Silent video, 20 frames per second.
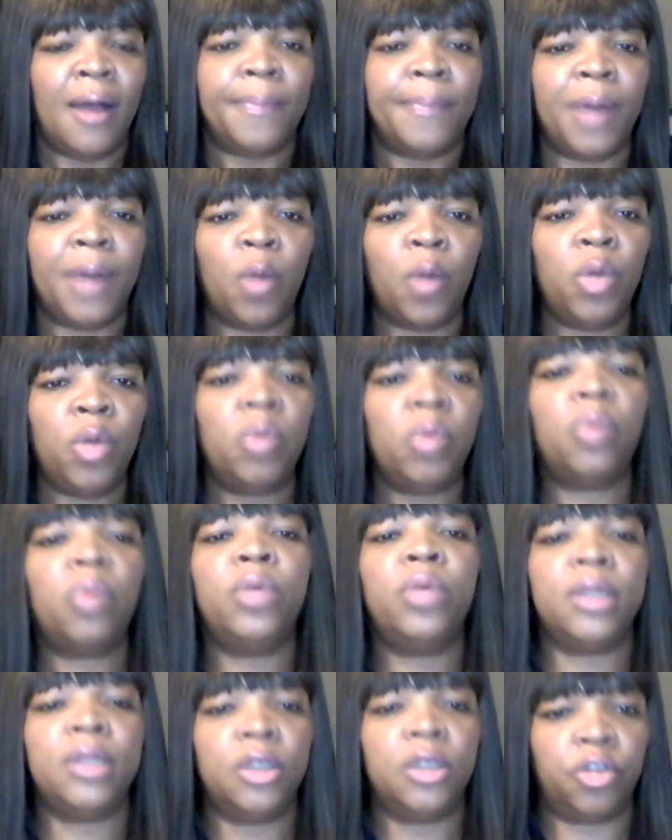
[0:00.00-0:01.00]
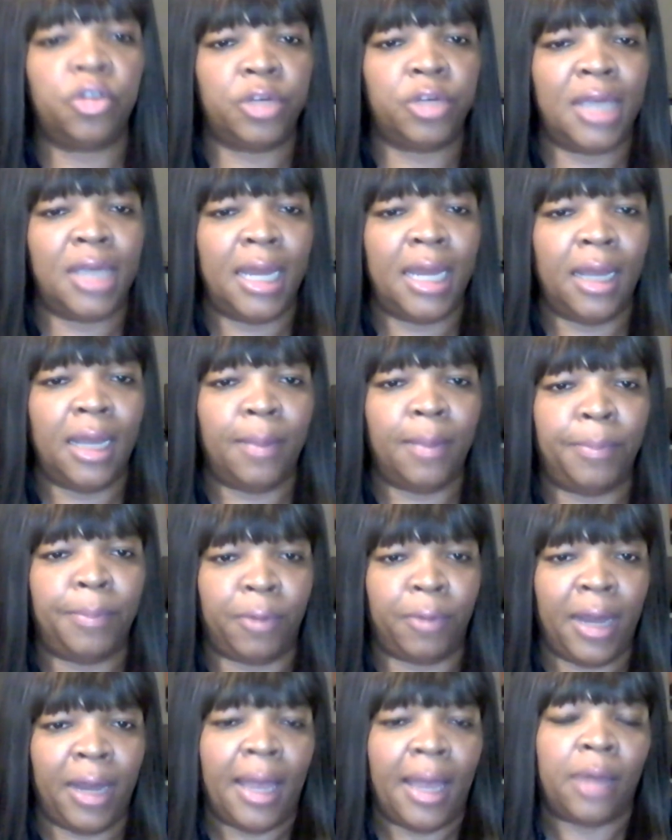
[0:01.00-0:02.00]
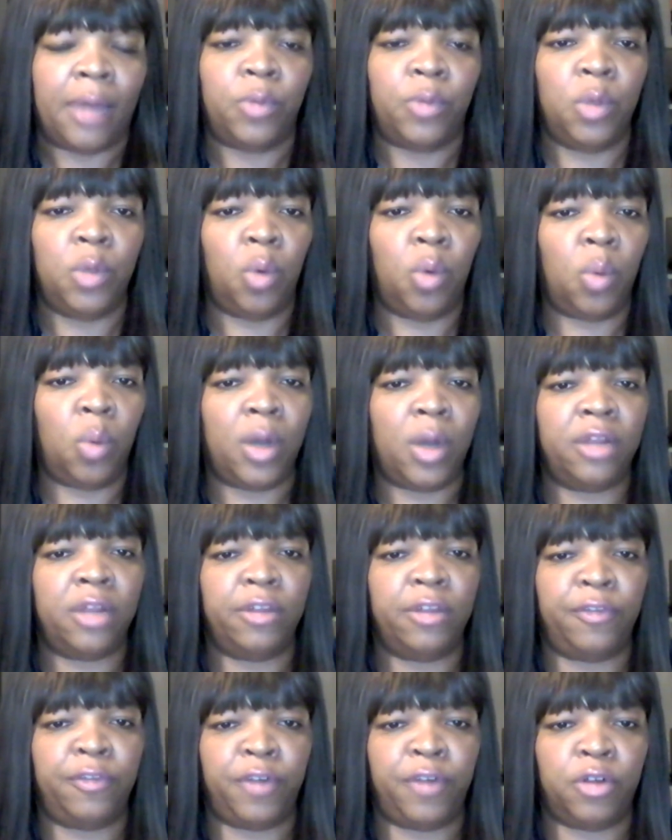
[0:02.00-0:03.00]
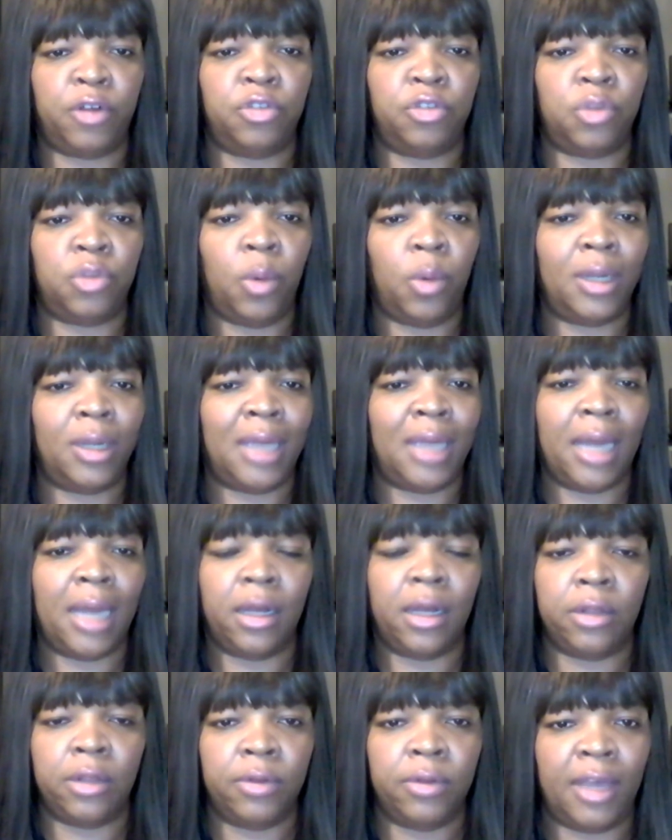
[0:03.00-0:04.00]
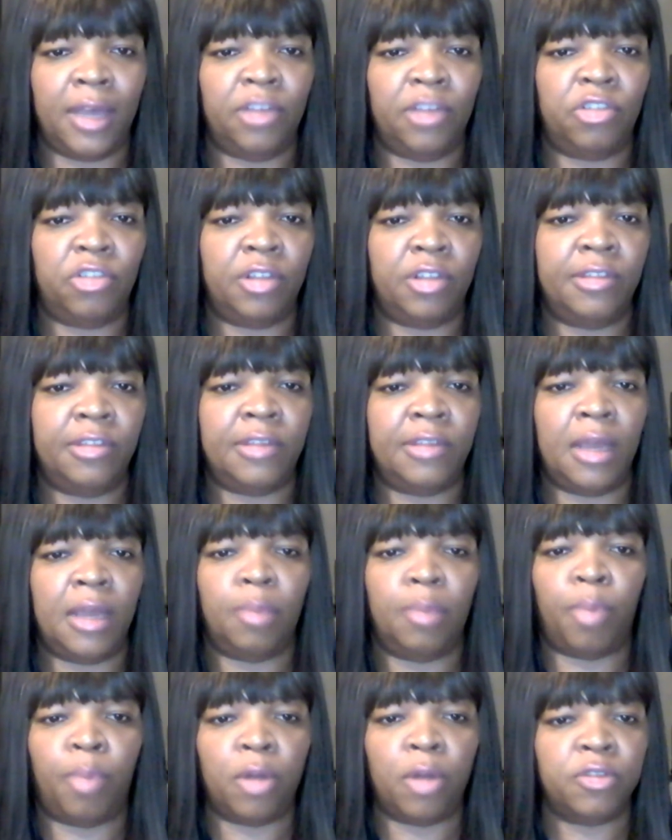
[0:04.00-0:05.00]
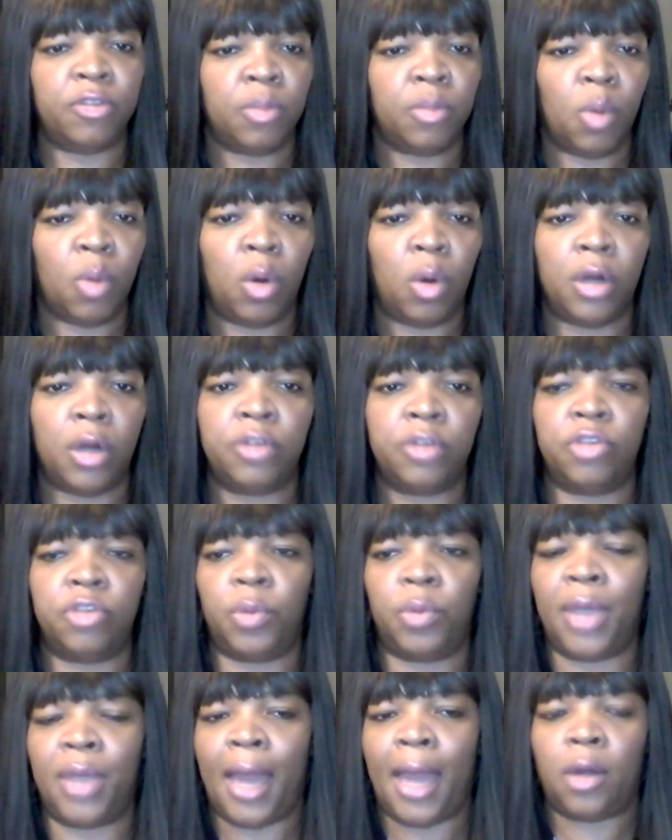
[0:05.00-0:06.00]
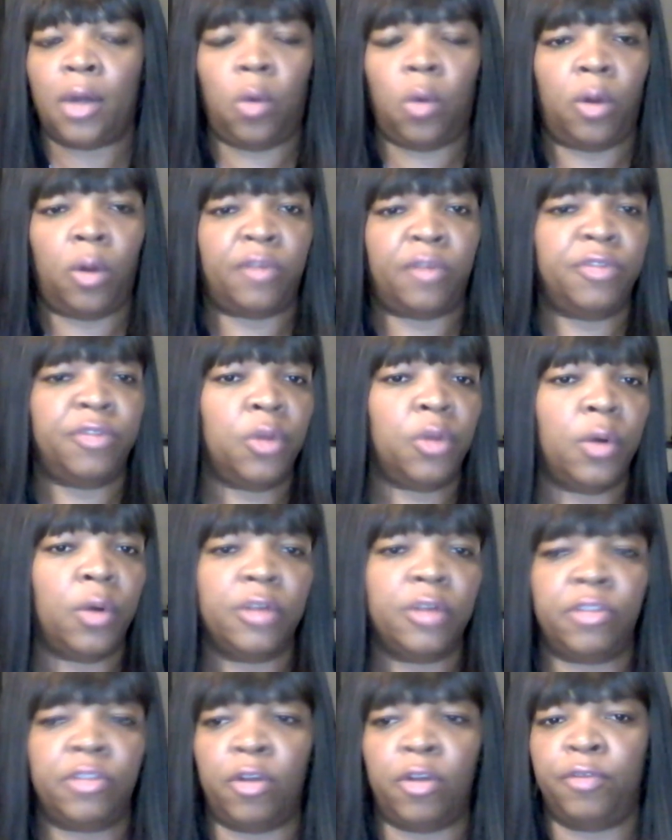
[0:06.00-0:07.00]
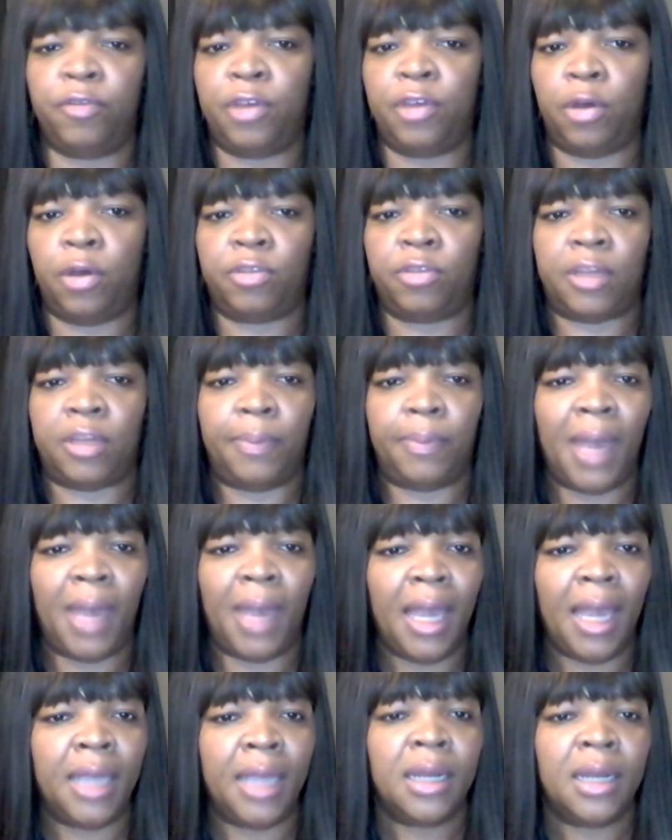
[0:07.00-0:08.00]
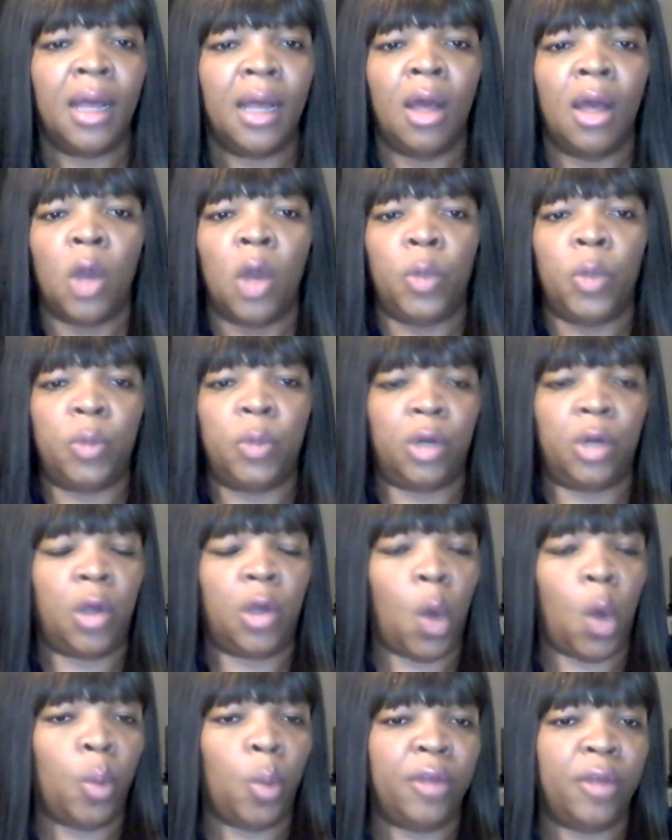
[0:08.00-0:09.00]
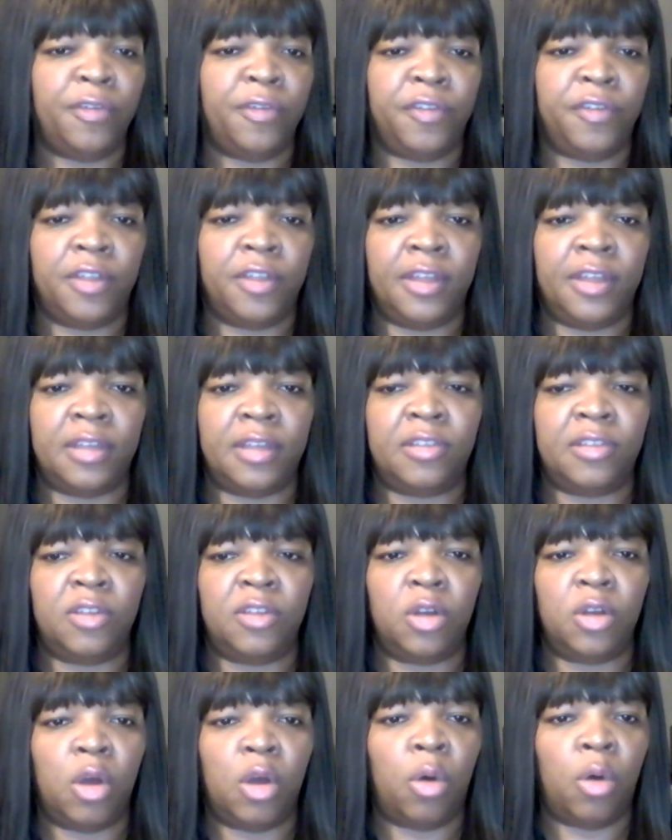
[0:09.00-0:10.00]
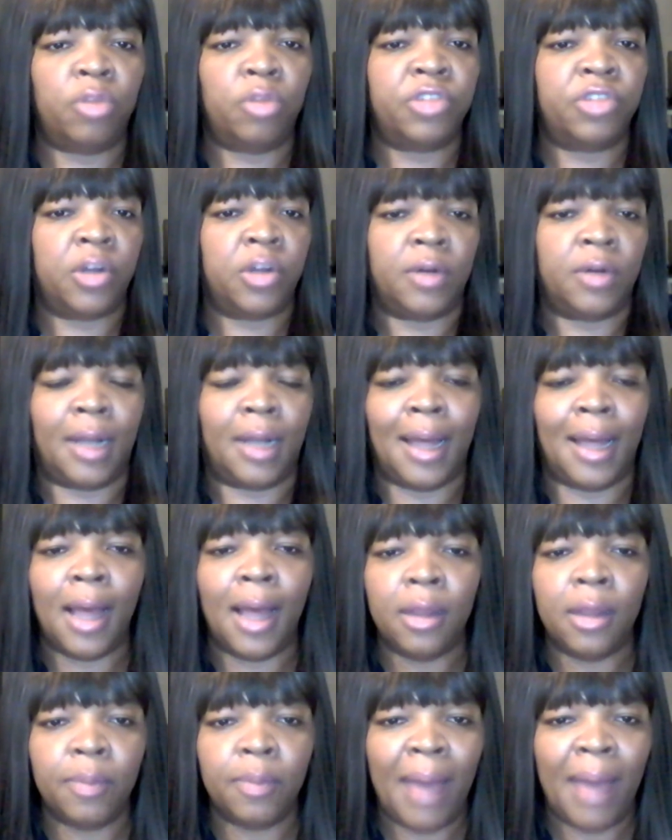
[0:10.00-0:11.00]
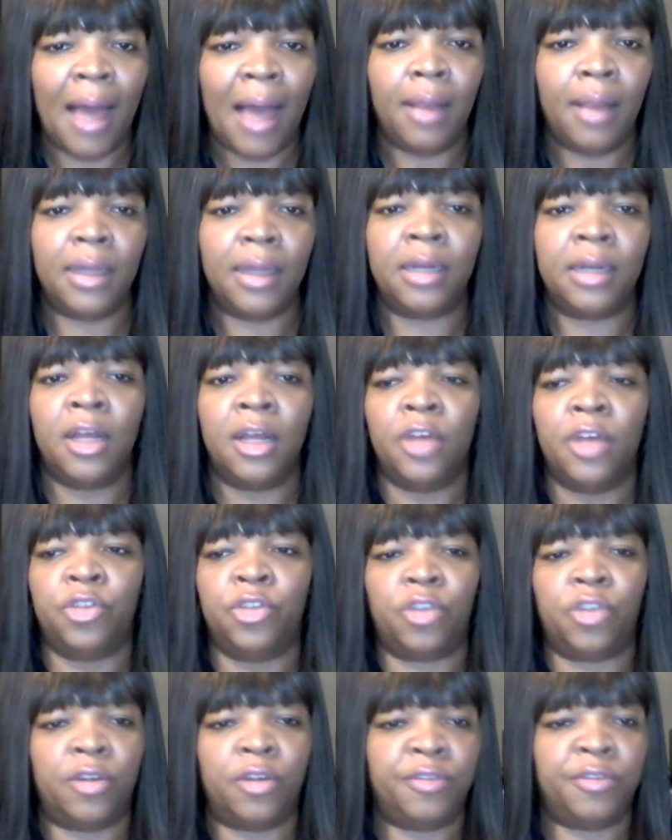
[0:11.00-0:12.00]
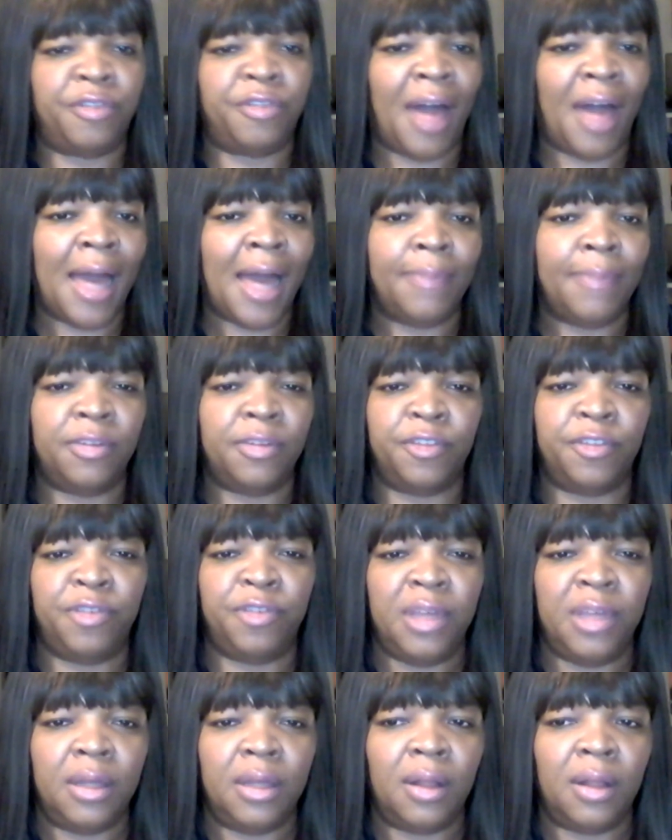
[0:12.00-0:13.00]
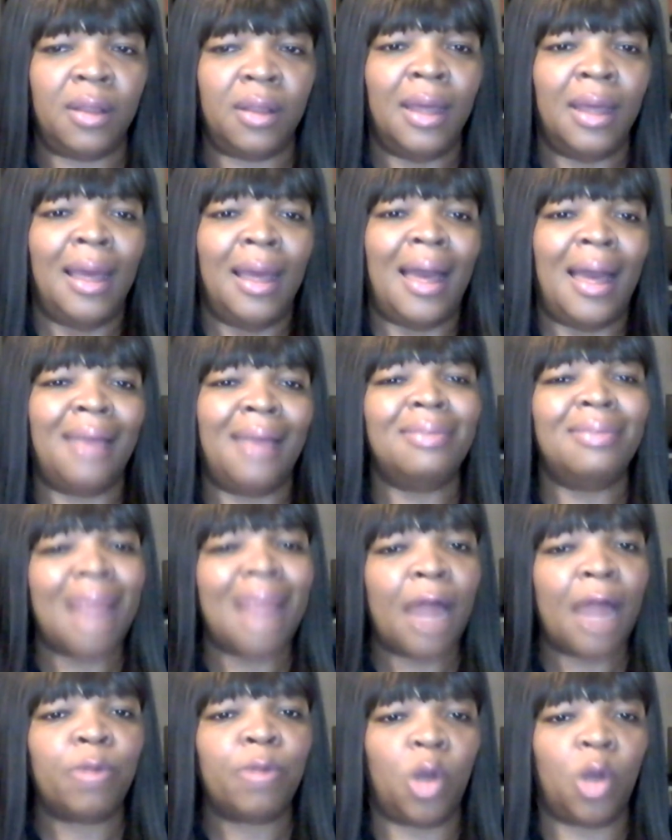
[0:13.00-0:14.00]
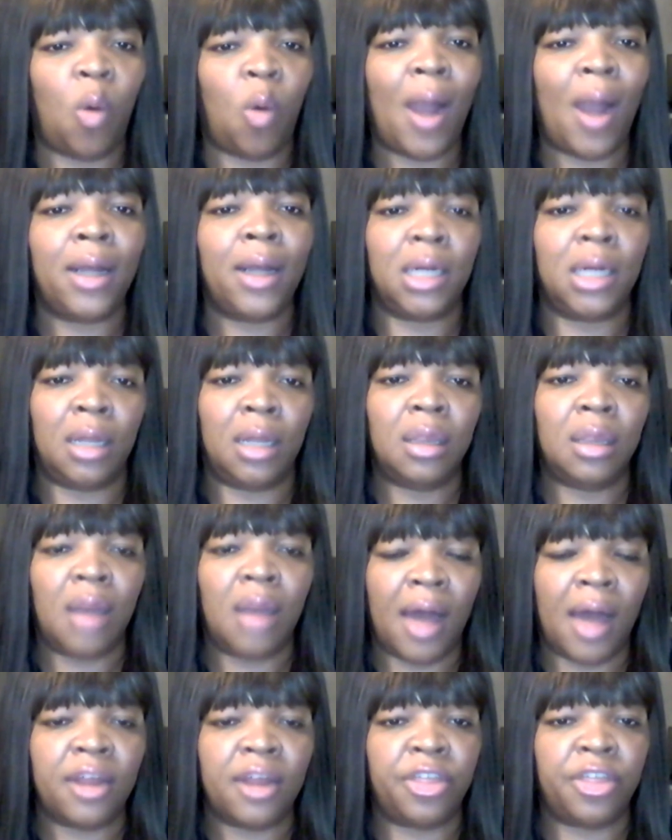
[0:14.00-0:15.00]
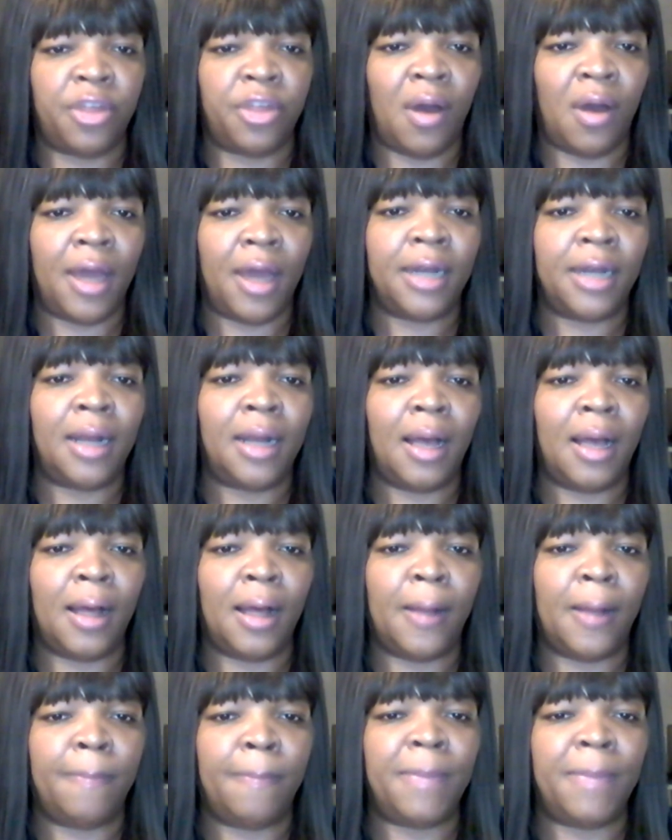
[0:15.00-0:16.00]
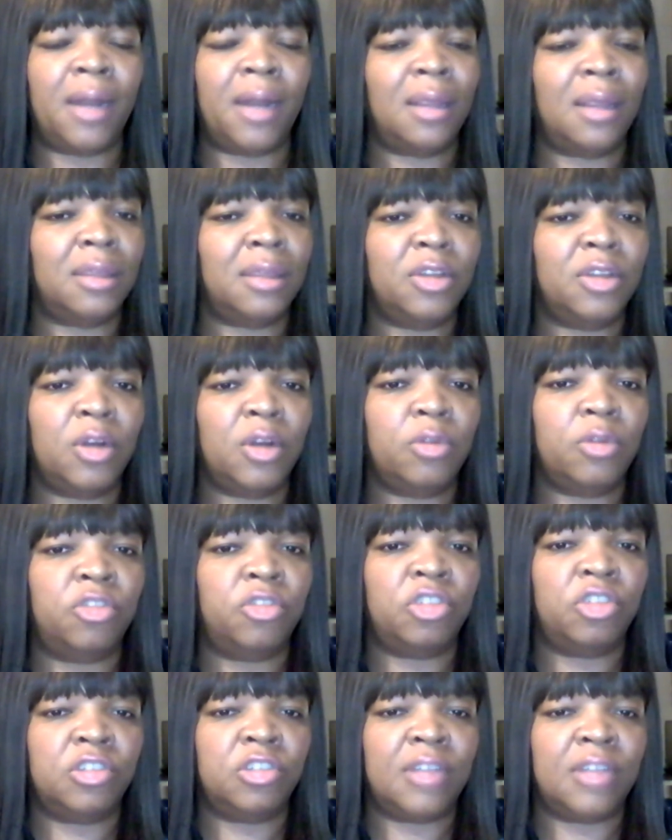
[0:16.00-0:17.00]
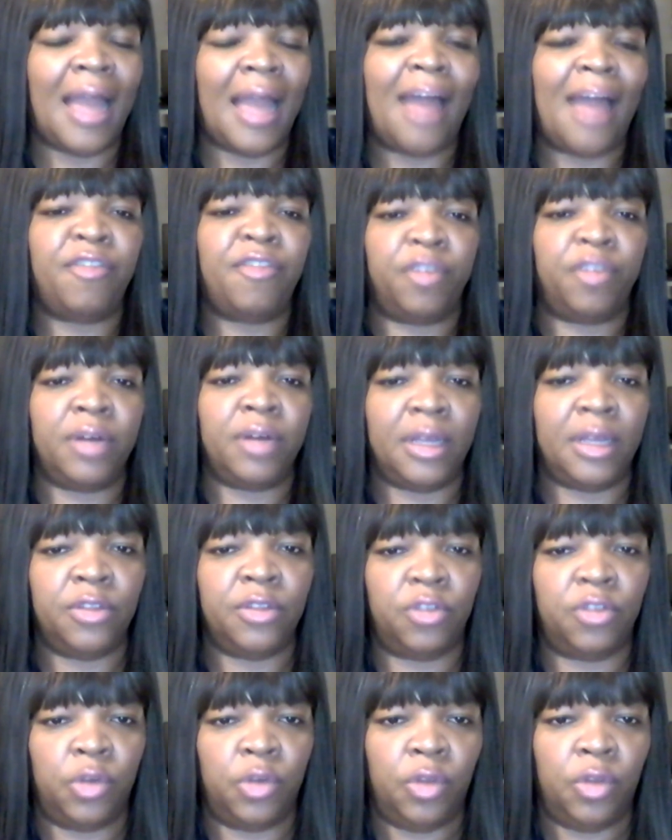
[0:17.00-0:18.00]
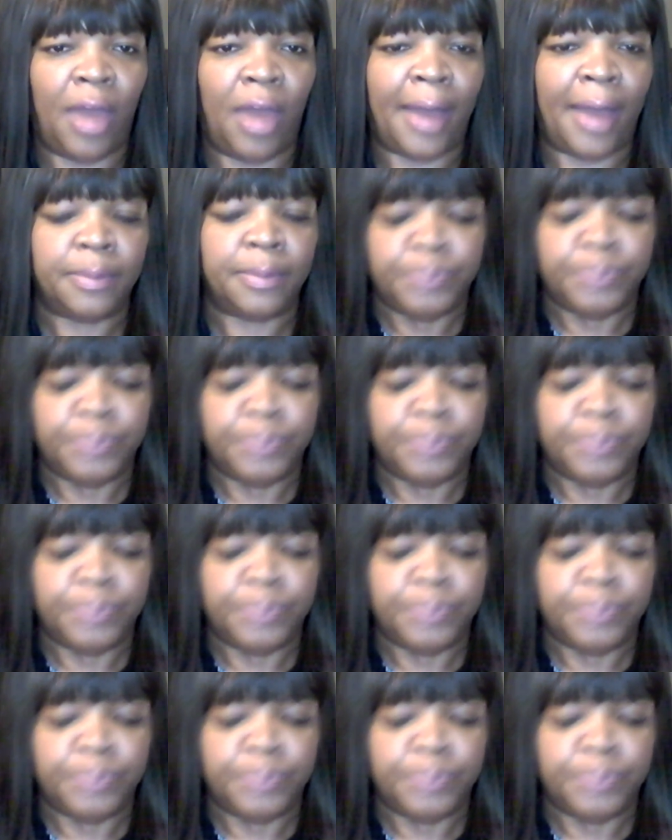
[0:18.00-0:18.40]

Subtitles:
But we were really creating a brand. We were one of the first organic locations in Baltimore. So we had cork floors, low VOC paint. We were going for this, certain color palette, certain vibe and feel. And that required a lot of thought just effort into that.